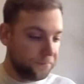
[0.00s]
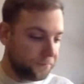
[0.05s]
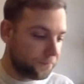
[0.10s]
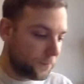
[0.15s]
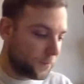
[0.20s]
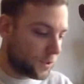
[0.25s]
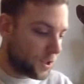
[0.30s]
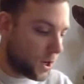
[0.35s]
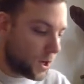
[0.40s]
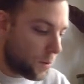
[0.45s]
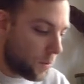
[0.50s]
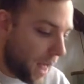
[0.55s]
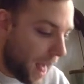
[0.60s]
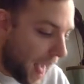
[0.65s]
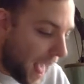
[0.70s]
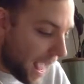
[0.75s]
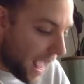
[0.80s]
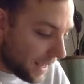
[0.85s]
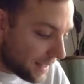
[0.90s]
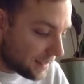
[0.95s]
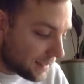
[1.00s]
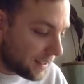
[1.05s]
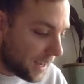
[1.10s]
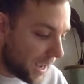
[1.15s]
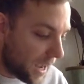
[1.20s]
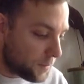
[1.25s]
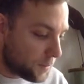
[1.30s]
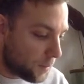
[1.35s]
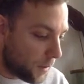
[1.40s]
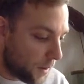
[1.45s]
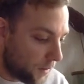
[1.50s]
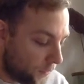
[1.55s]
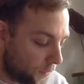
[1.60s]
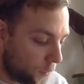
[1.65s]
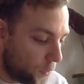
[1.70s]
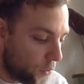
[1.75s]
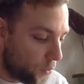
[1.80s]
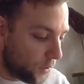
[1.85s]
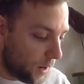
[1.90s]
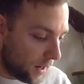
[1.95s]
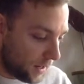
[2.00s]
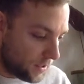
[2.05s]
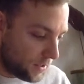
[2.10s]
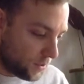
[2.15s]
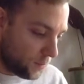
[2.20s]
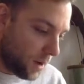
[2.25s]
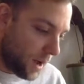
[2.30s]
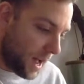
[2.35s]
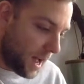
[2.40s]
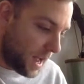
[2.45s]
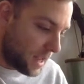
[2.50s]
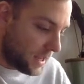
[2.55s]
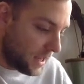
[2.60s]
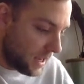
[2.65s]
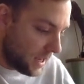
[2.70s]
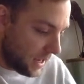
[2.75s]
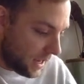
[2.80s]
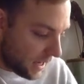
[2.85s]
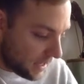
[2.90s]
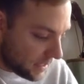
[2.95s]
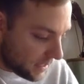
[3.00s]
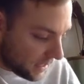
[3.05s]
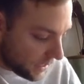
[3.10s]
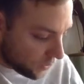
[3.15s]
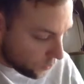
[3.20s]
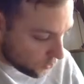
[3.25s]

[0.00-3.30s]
So x times by 4x squared is equal